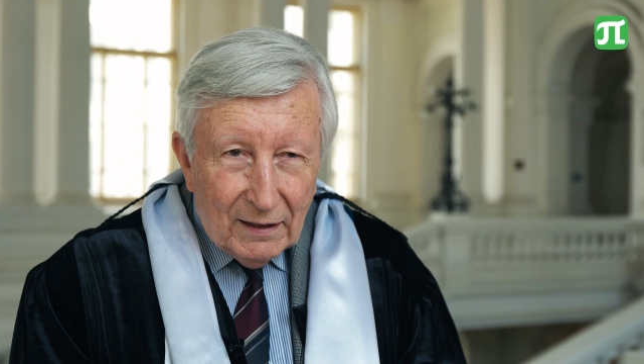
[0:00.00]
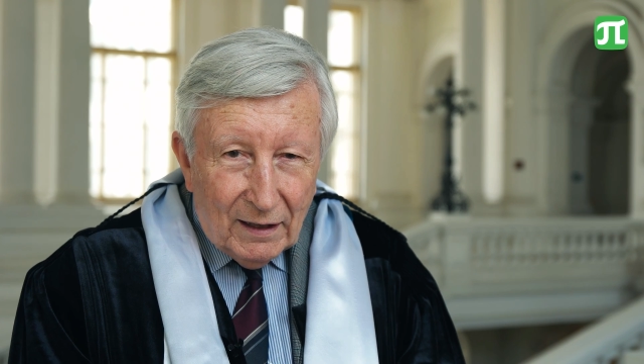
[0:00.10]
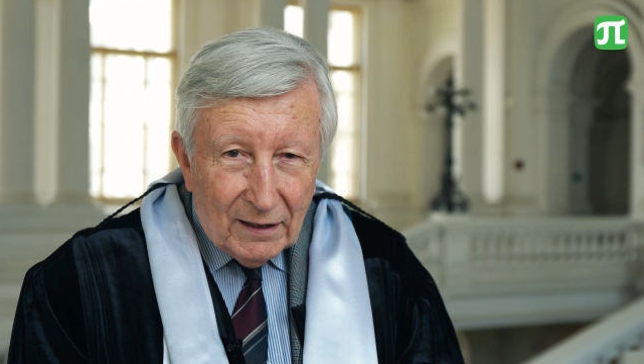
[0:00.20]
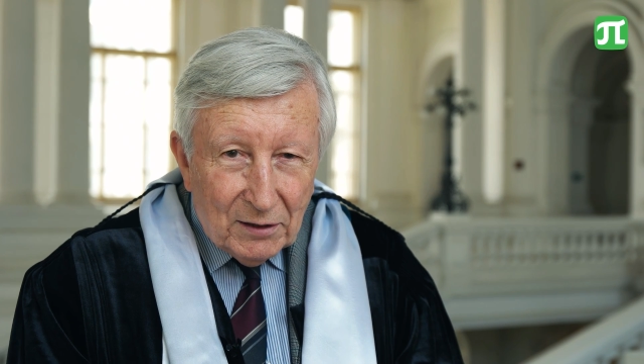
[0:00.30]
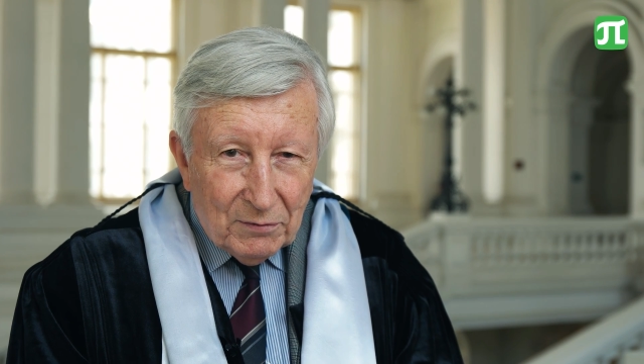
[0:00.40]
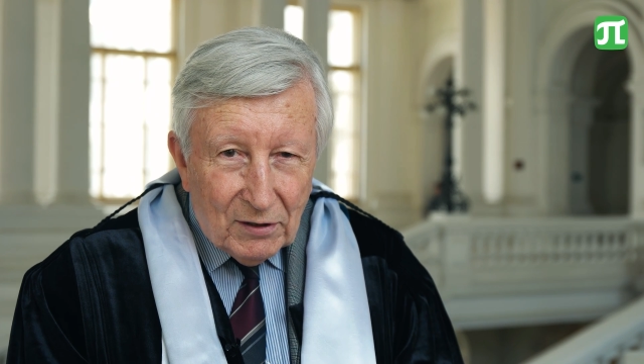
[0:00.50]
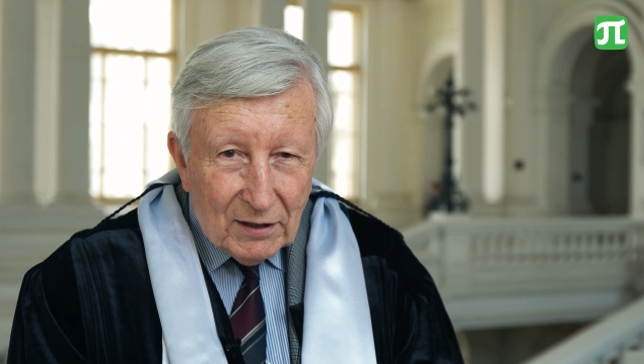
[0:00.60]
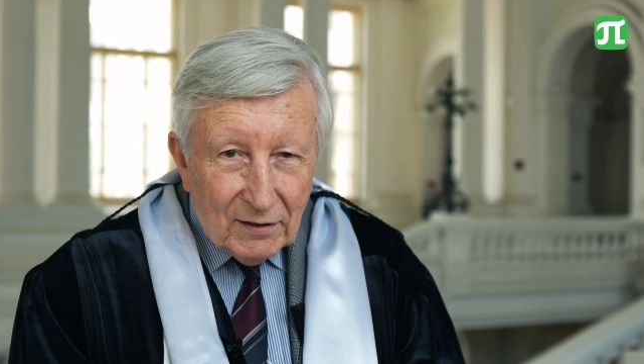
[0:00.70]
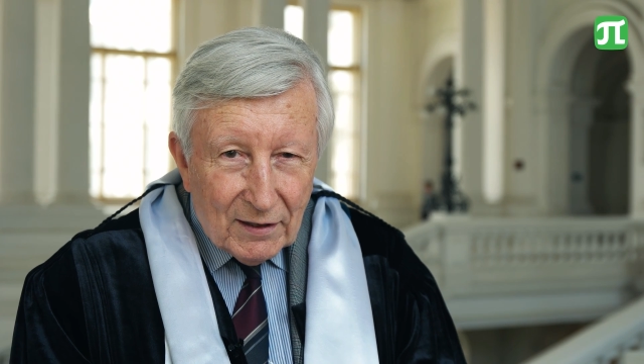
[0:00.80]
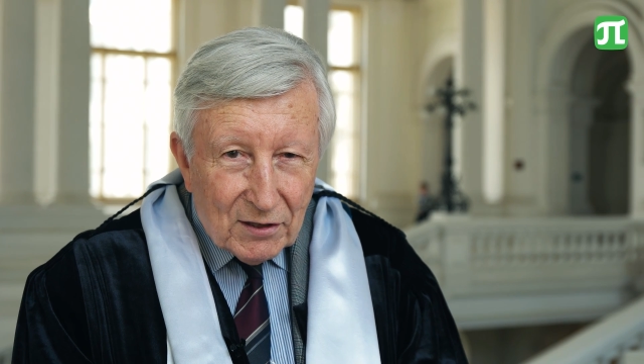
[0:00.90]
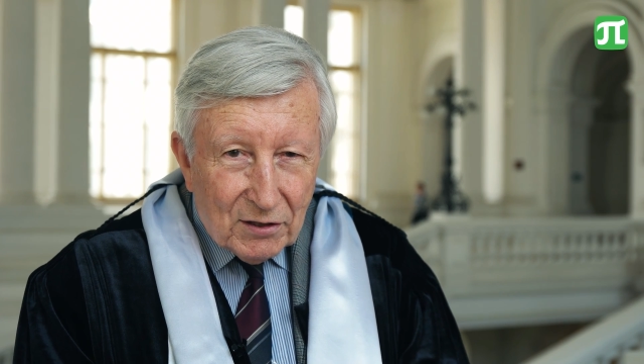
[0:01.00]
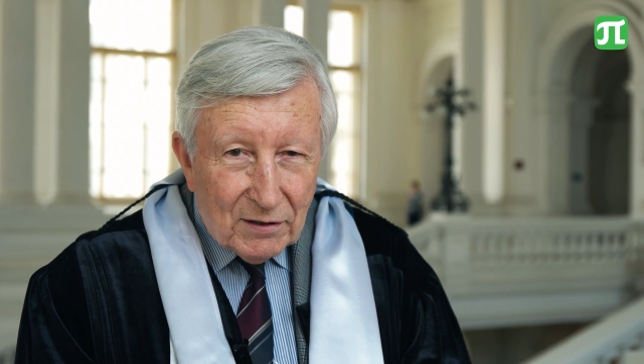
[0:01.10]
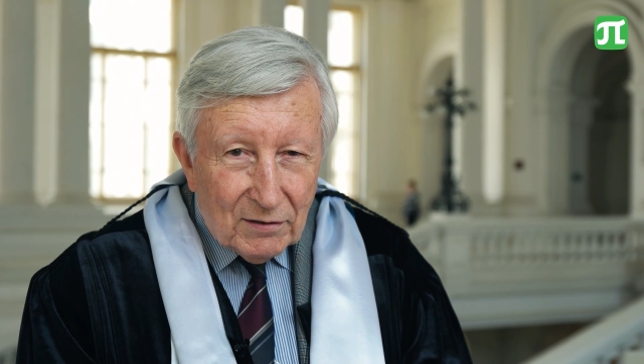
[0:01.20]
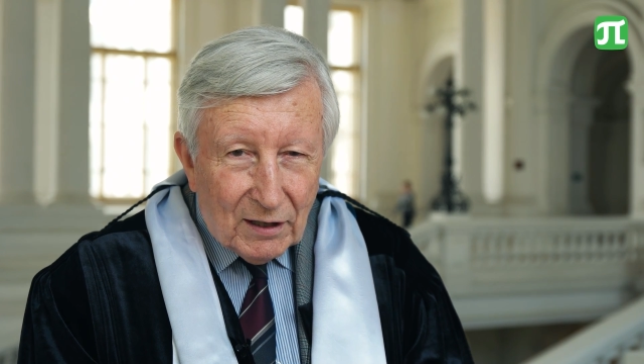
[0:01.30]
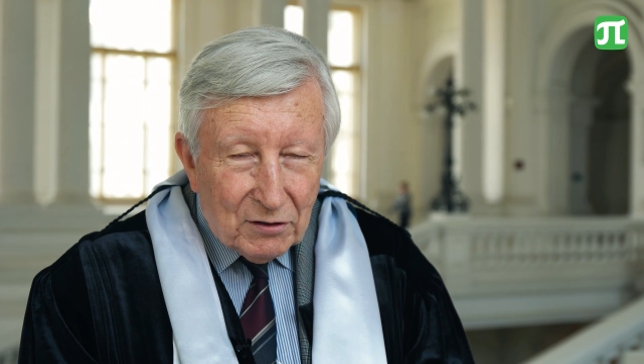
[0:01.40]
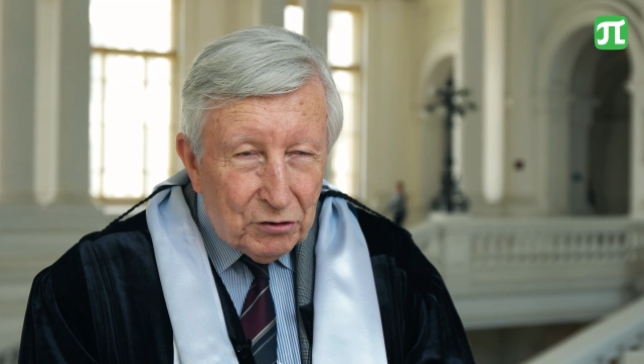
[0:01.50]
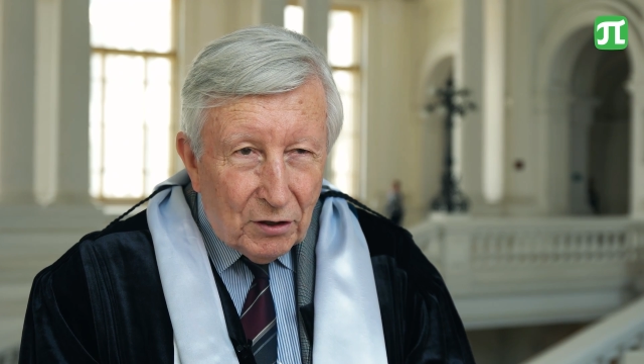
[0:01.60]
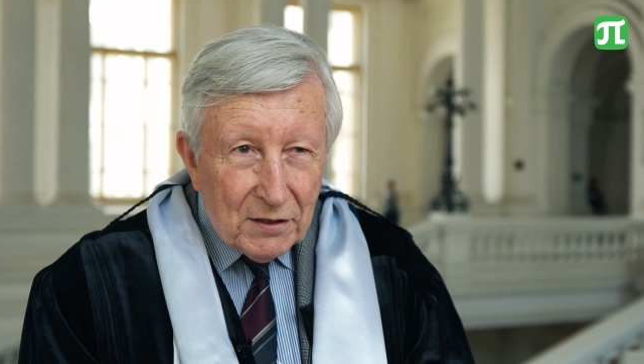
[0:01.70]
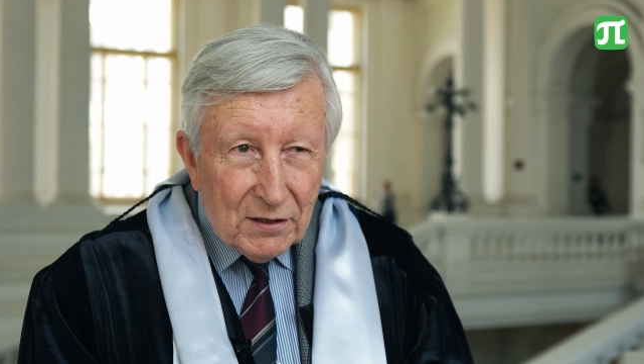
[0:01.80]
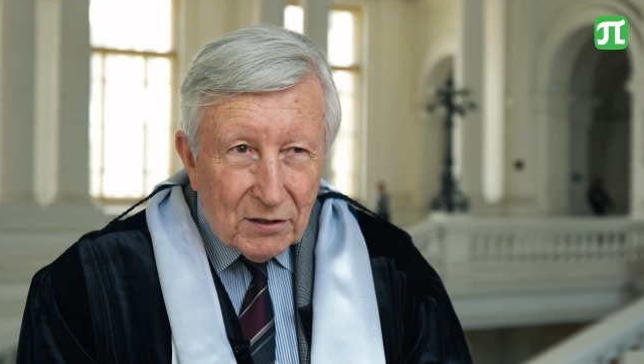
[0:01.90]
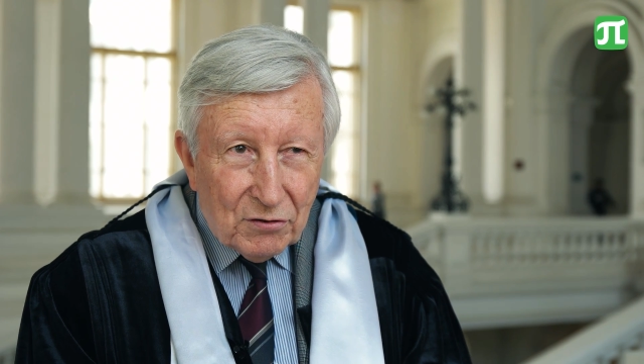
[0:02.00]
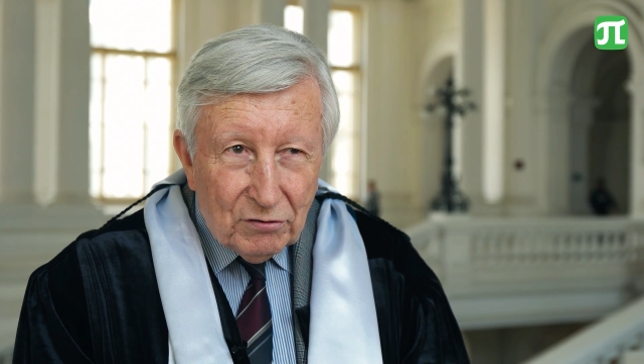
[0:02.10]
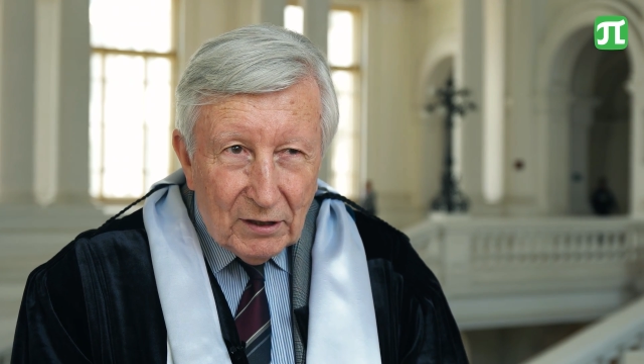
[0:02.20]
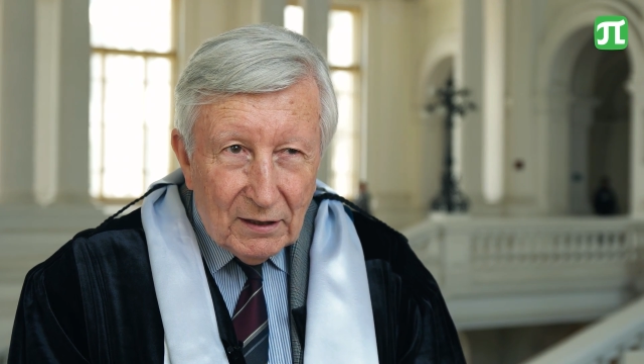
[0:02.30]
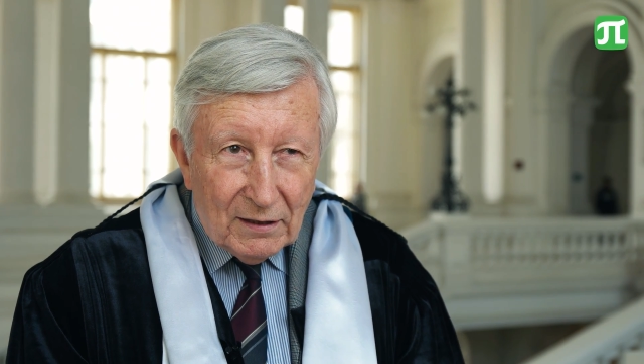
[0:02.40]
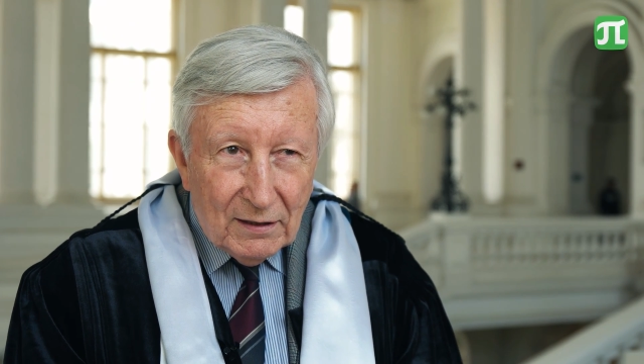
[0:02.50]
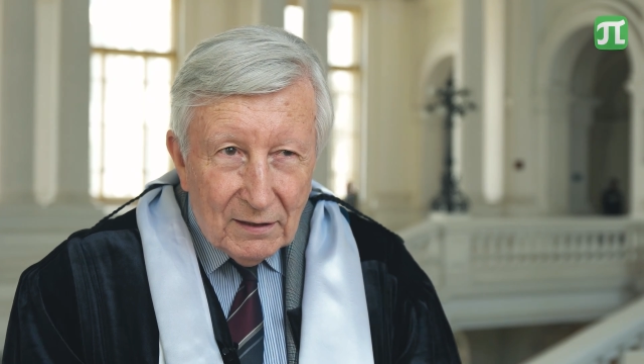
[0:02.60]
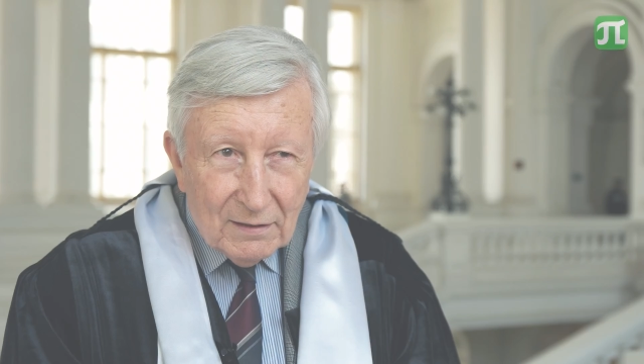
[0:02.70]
I don't think there's a crisis, really.